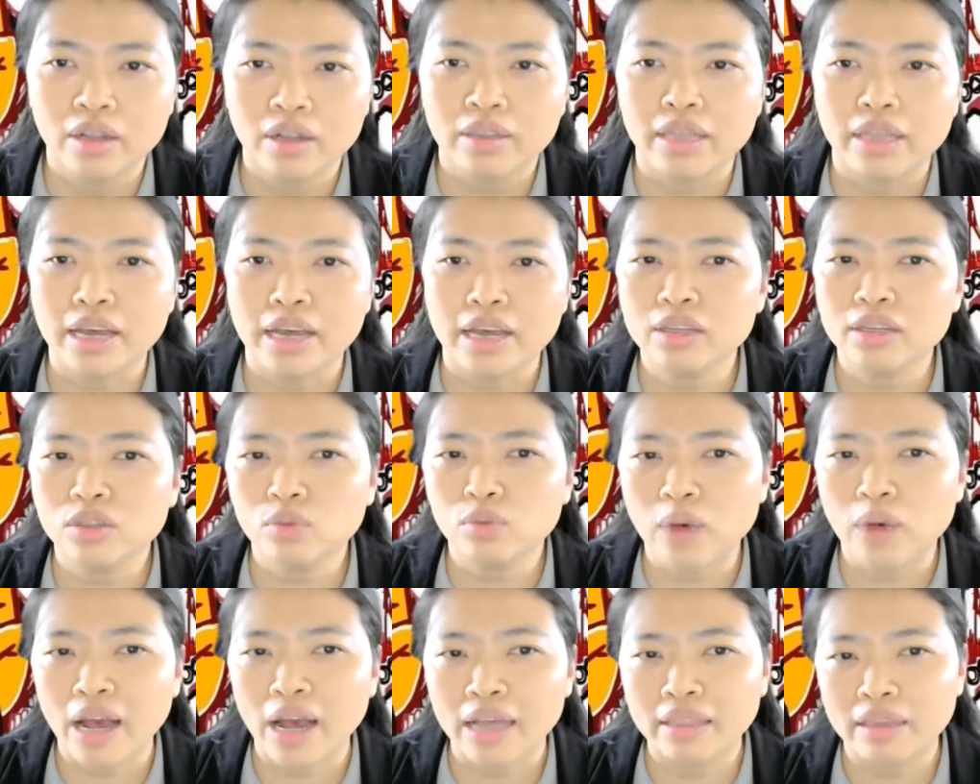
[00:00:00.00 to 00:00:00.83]
That is
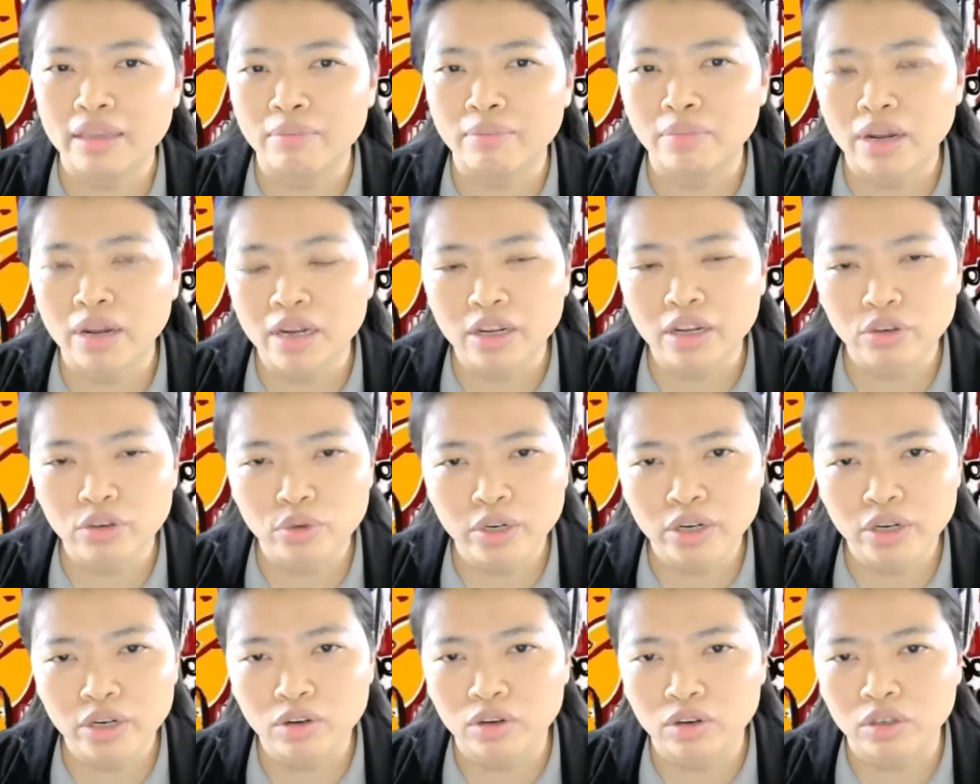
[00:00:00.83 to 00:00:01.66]
why the
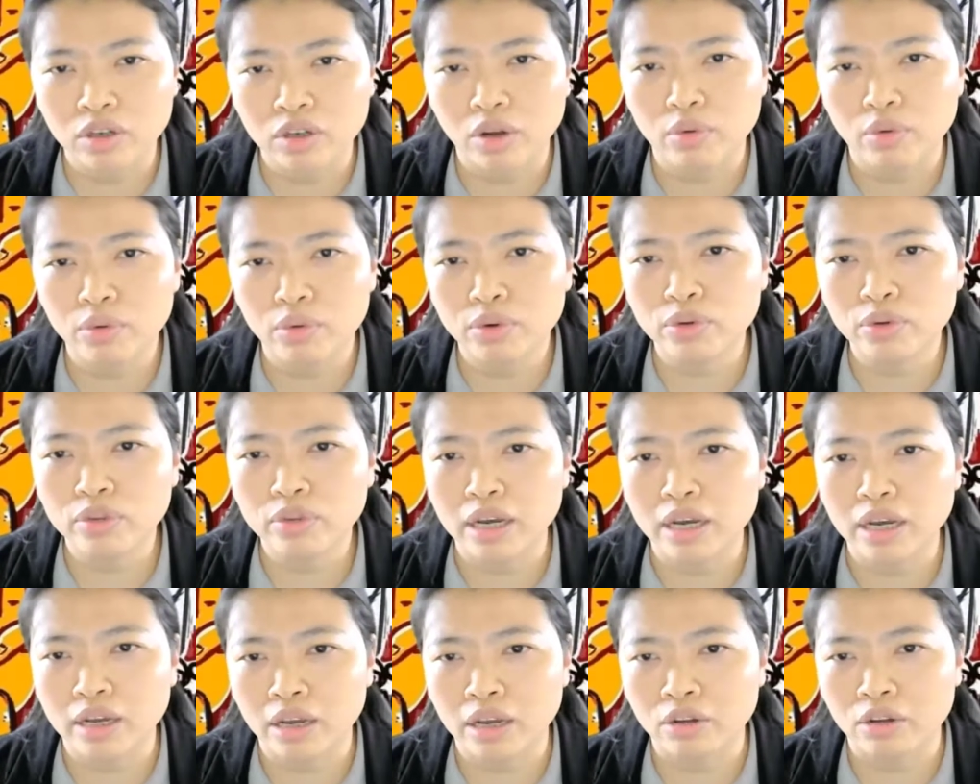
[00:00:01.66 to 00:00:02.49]
military could not rule
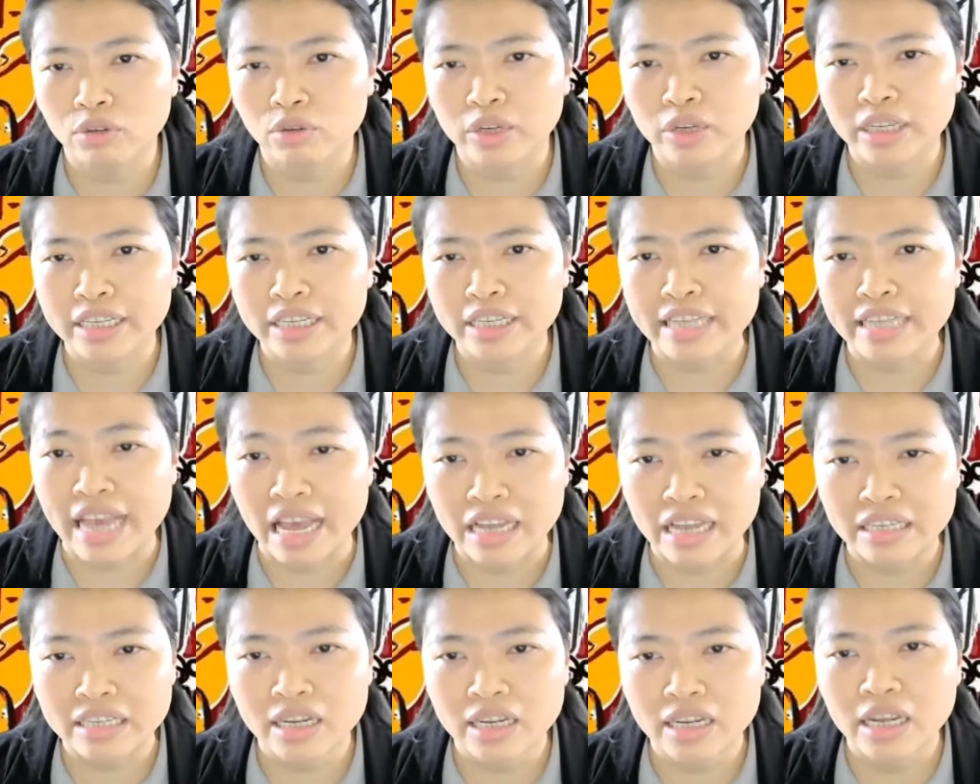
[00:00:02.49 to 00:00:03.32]
the country
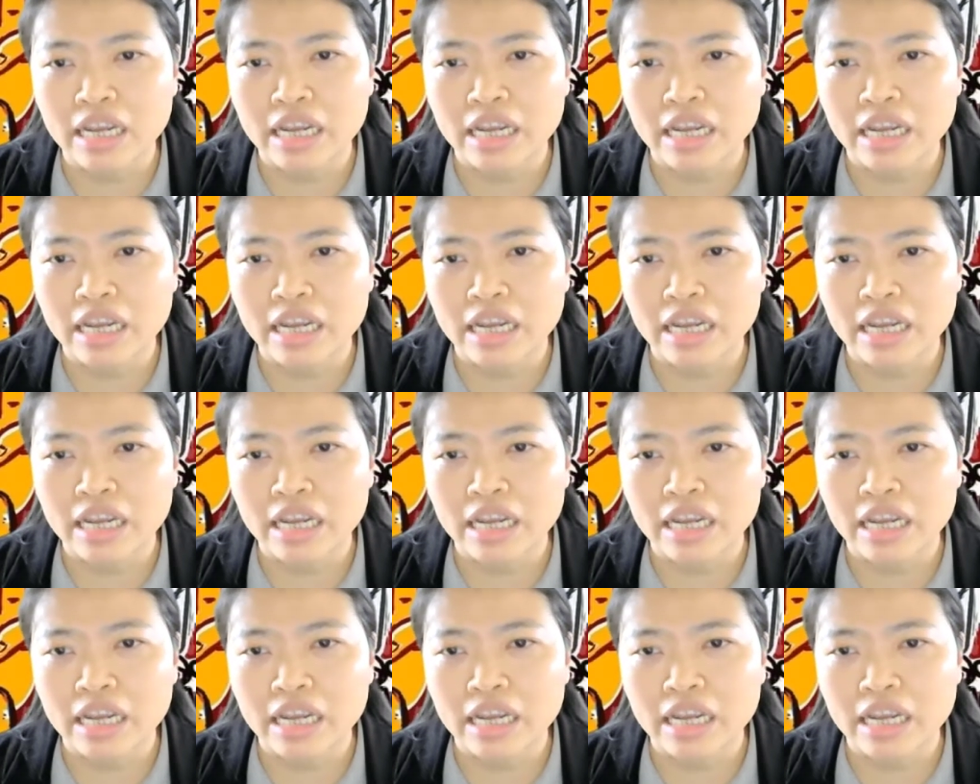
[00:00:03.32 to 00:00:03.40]
yet,